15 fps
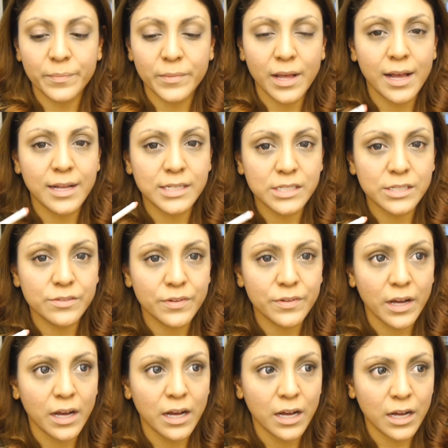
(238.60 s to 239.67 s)
kind of
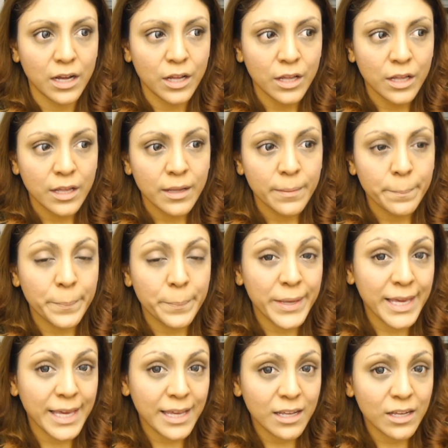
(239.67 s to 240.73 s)
a
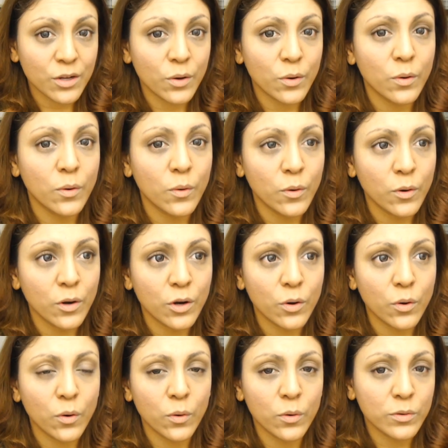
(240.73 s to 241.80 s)
pink or
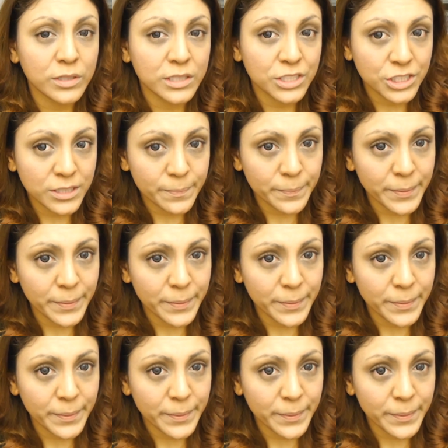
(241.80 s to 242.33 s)
orangey